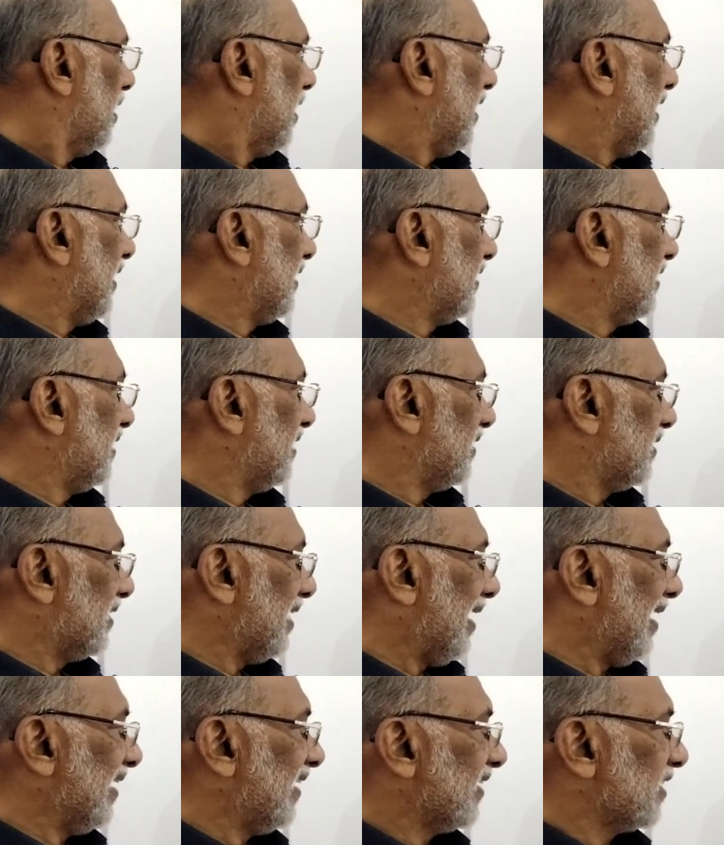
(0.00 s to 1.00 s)
And in
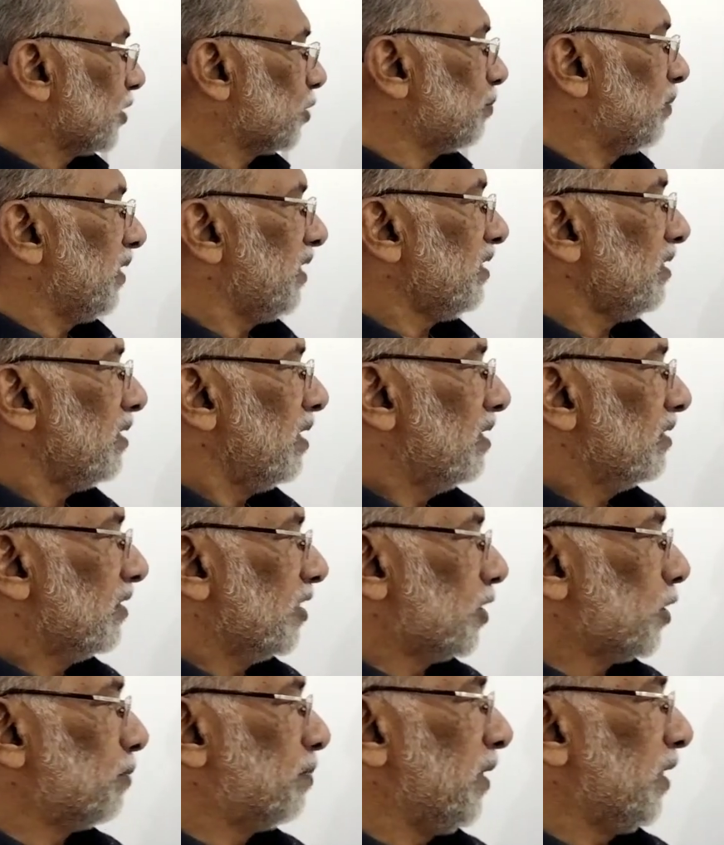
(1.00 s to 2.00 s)
indirect speech,
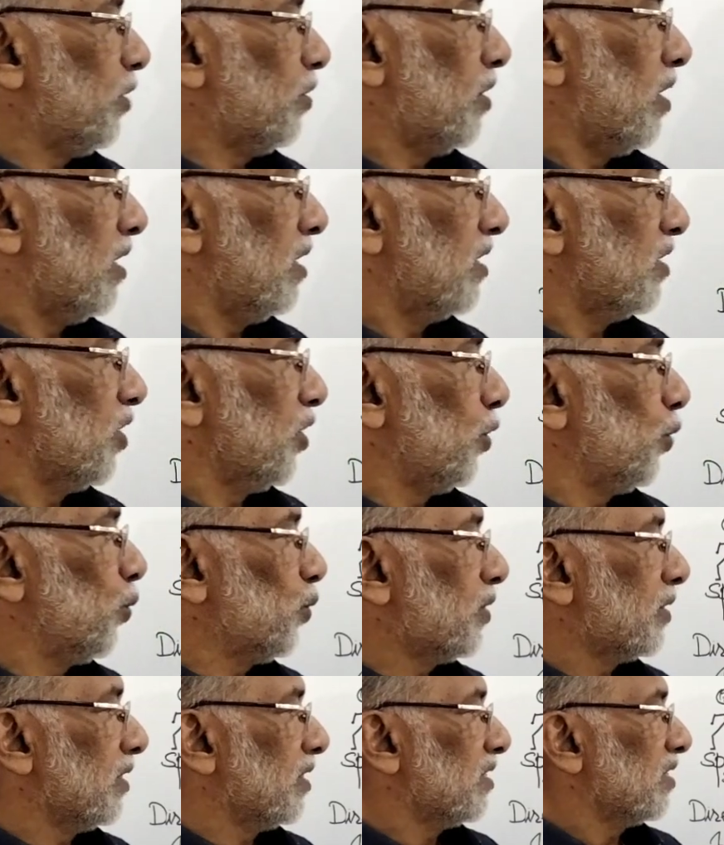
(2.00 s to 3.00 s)
the speaker
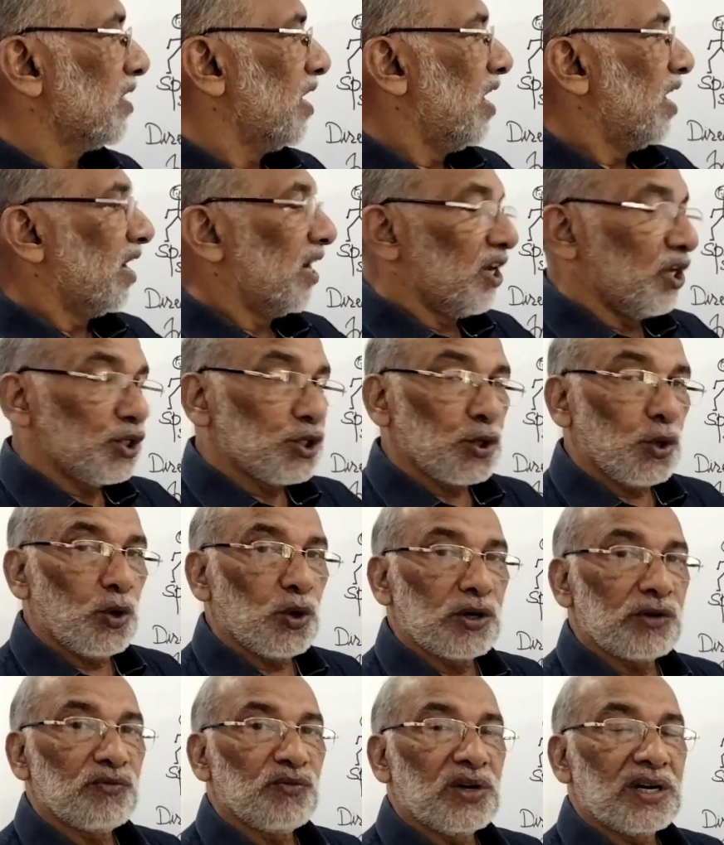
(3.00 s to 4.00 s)
uses his
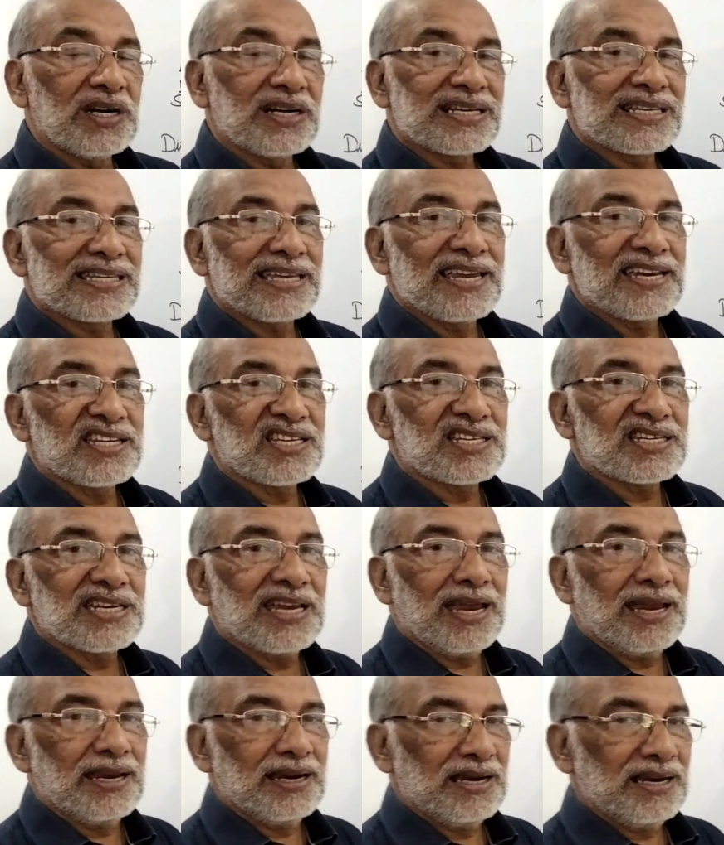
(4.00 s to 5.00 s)
own words and
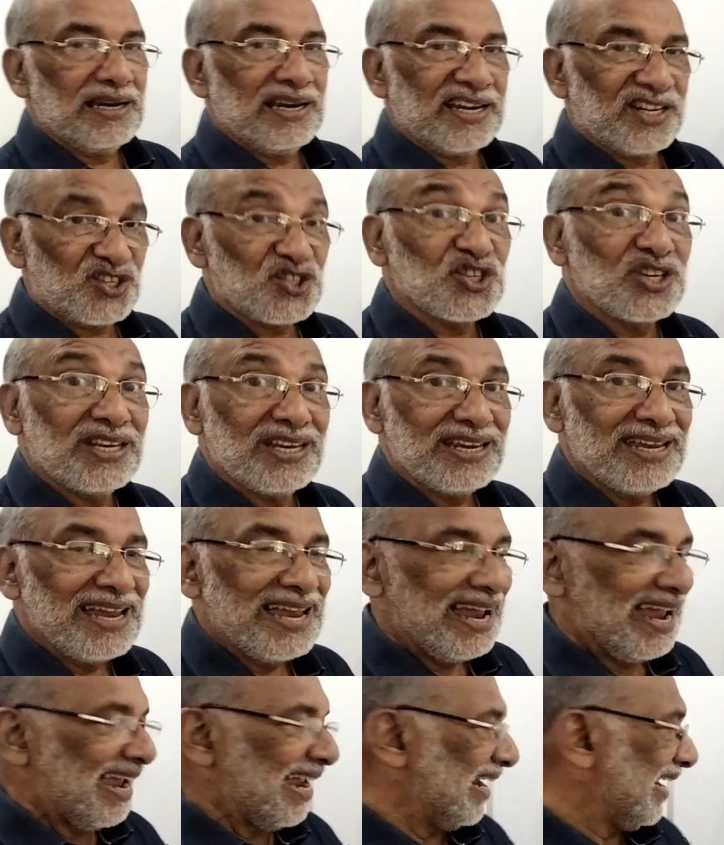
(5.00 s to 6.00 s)
style. Let's see
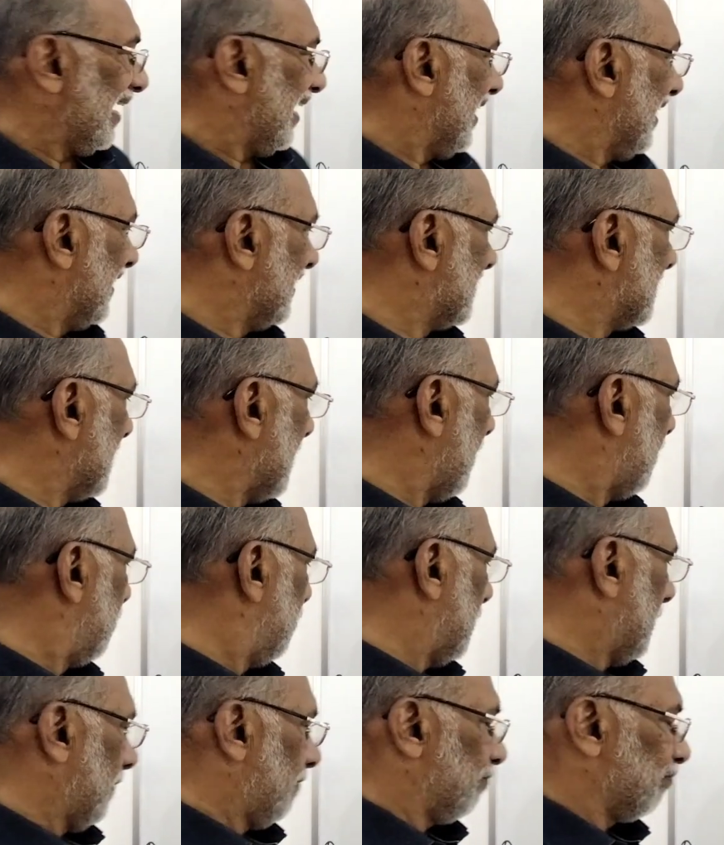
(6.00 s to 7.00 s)
an
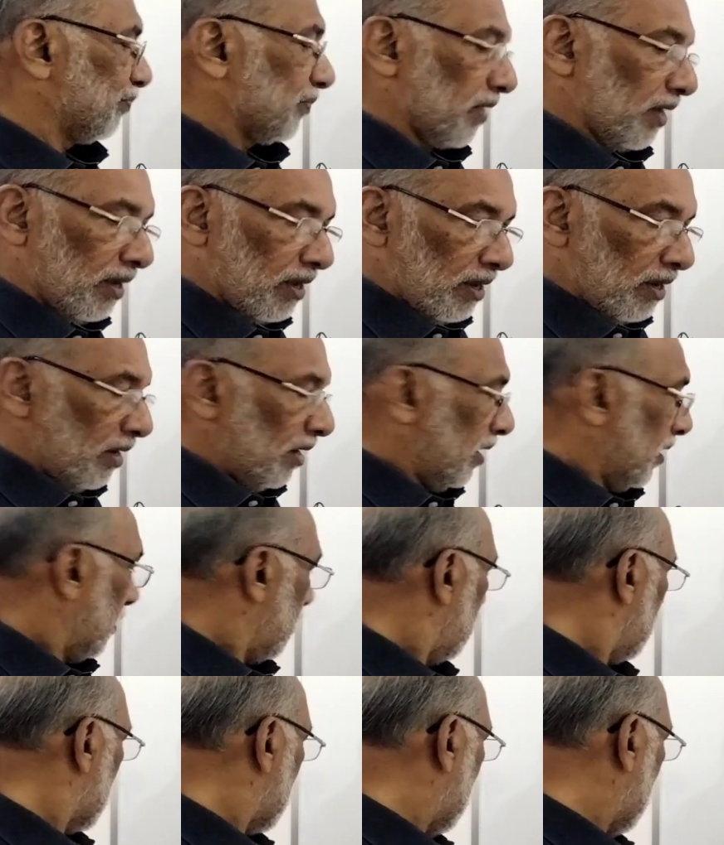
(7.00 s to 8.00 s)
example.
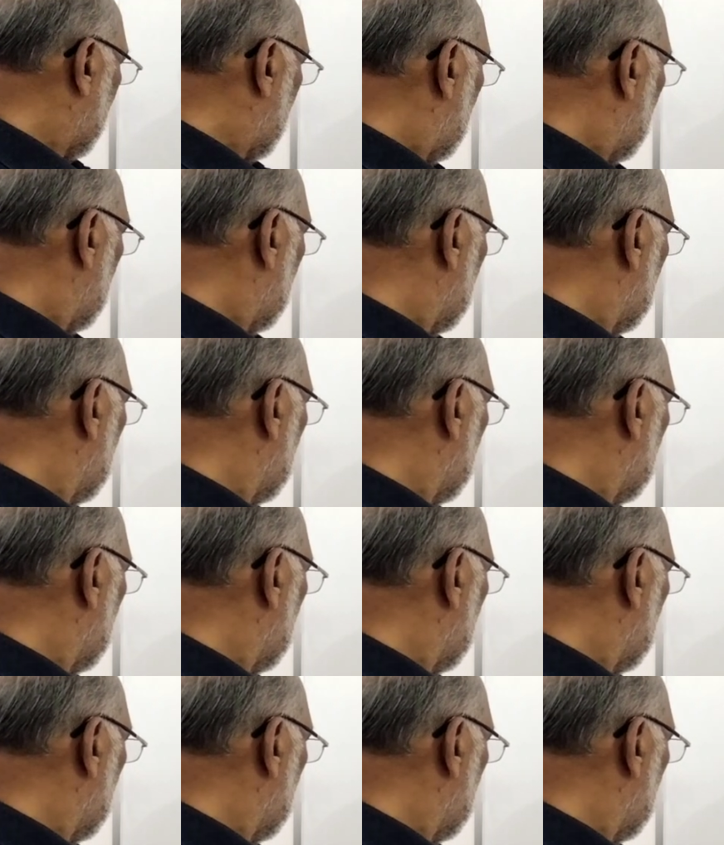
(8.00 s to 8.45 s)
Okay.